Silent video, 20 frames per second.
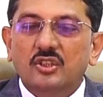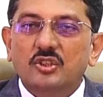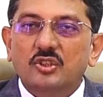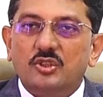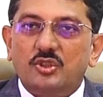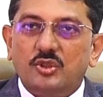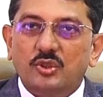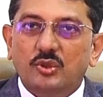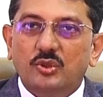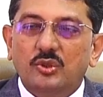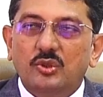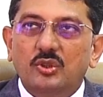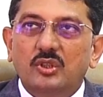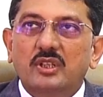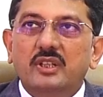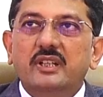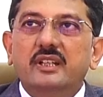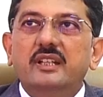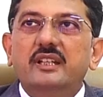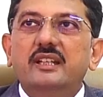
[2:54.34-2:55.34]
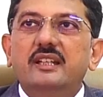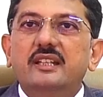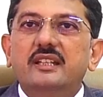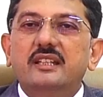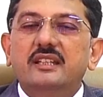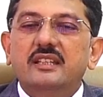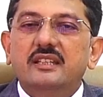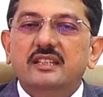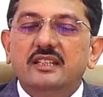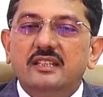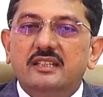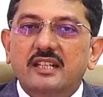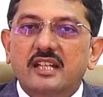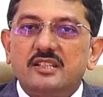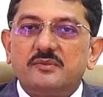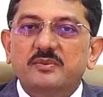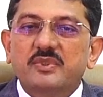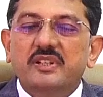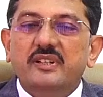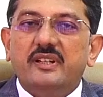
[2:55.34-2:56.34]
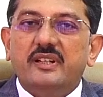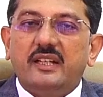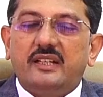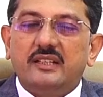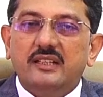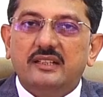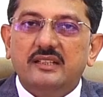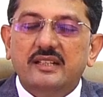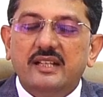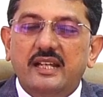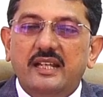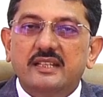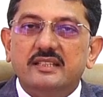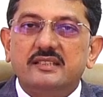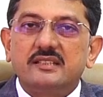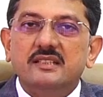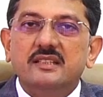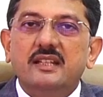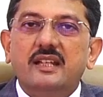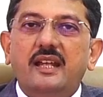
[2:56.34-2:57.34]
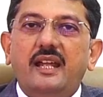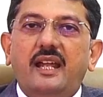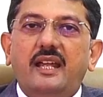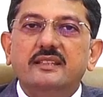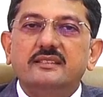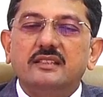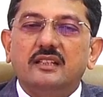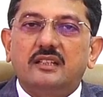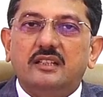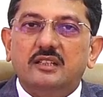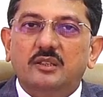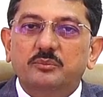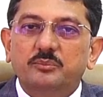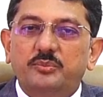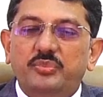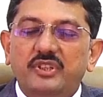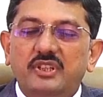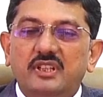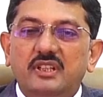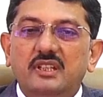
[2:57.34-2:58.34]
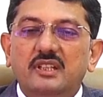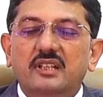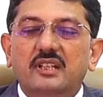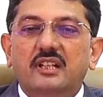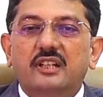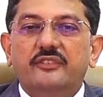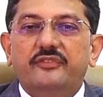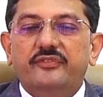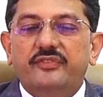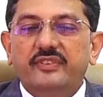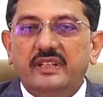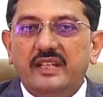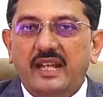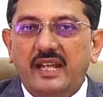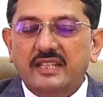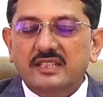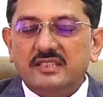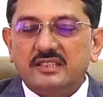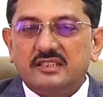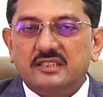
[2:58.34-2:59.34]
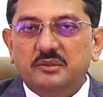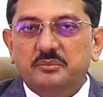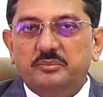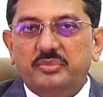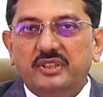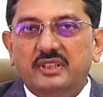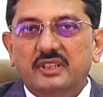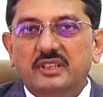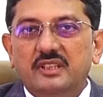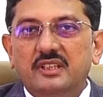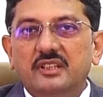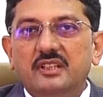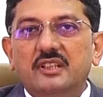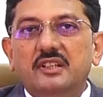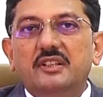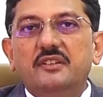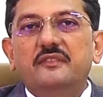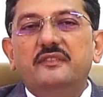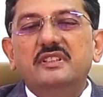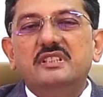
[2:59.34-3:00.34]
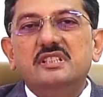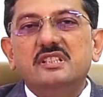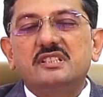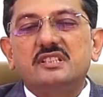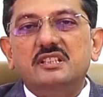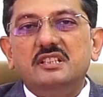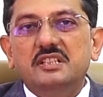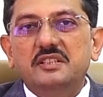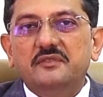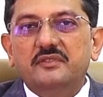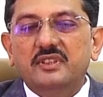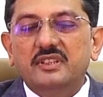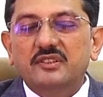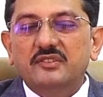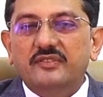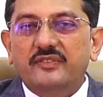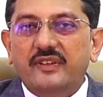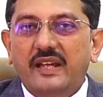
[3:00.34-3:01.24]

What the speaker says: So, it has been recognized as a company, a finance company, which is even